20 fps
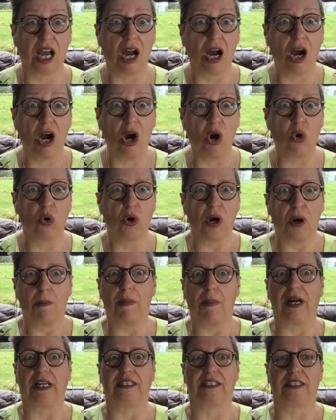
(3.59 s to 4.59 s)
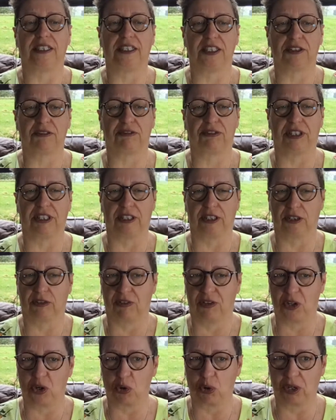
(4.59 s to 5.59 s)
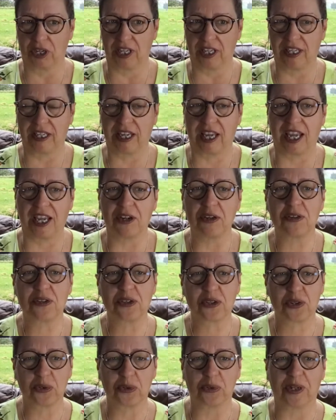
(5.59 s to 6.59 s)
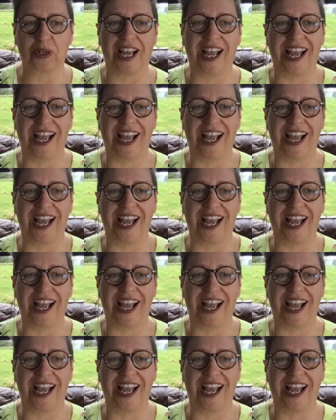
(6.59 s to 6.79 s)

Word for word: Oh, my dear friends of the Orderly Chaos too.